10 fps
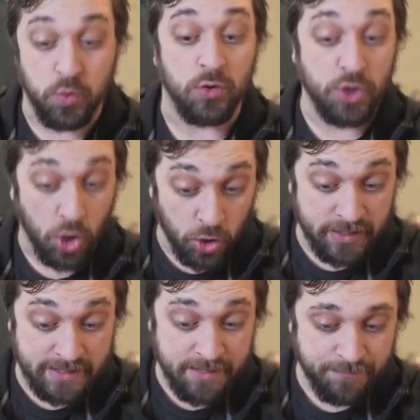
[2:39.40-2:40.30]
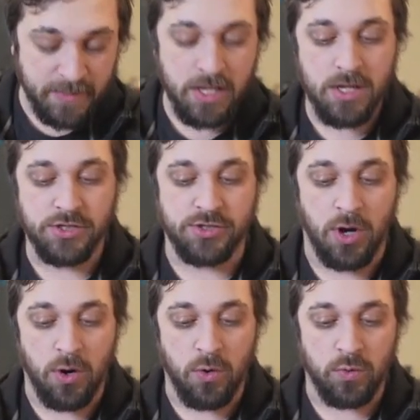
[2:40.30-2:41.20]
currently.
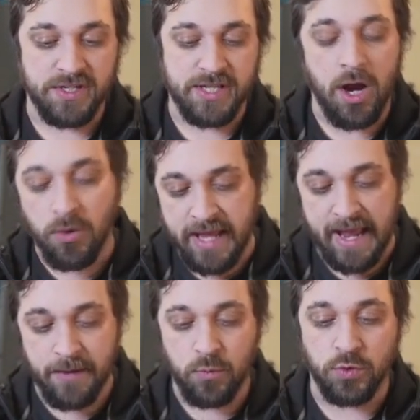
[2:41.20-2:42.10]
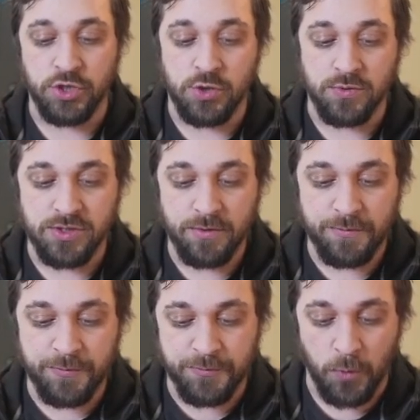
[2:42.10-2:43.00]
So we say, okay, we'll use
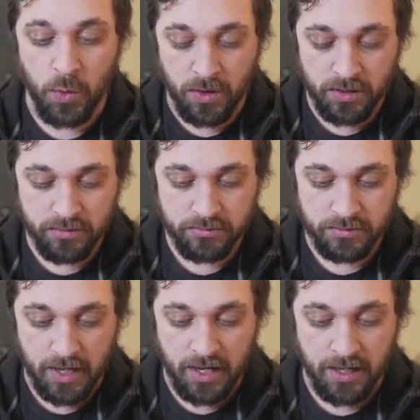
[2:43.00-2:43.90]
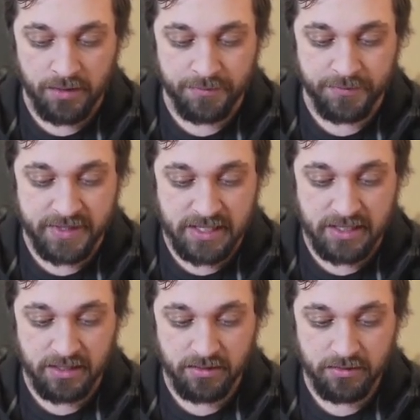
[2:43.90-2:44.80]
4 of
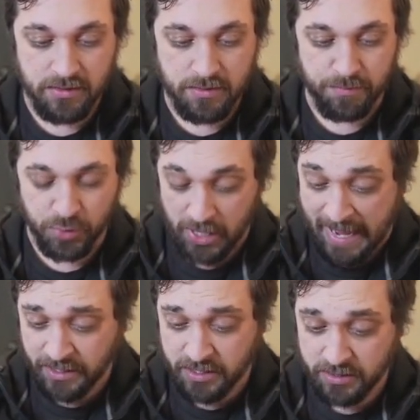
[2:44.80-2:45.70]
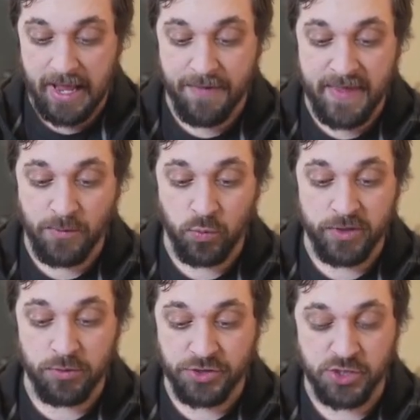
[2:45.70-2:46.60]
the black, and then we
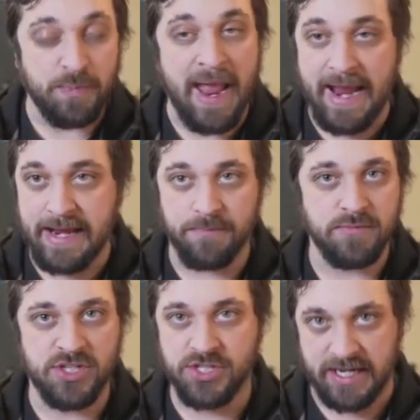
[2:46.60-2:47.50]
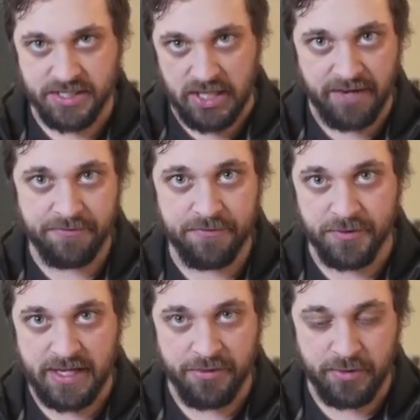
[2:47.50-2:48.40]
will just pay 6 life for
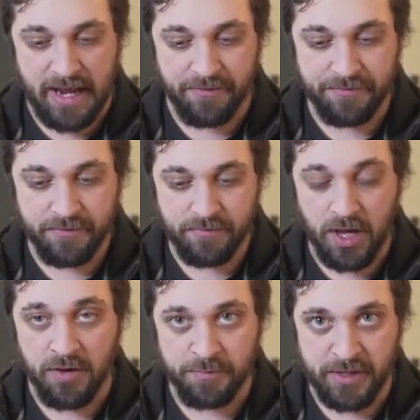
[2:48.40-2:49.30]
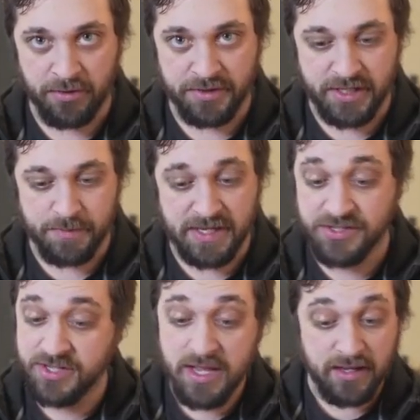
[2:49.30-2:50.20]
the other half of Peer into the
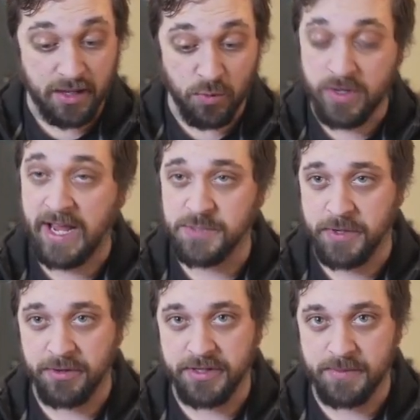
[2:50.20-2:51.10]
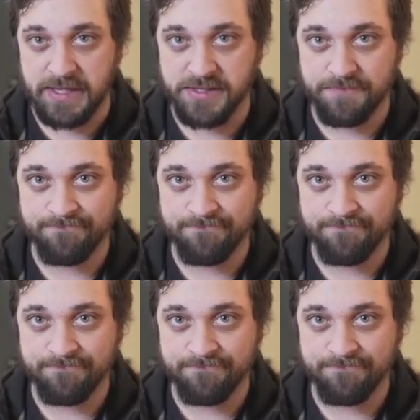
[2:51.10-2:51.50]
Abyss, and we'll cast Peer into the Abyss.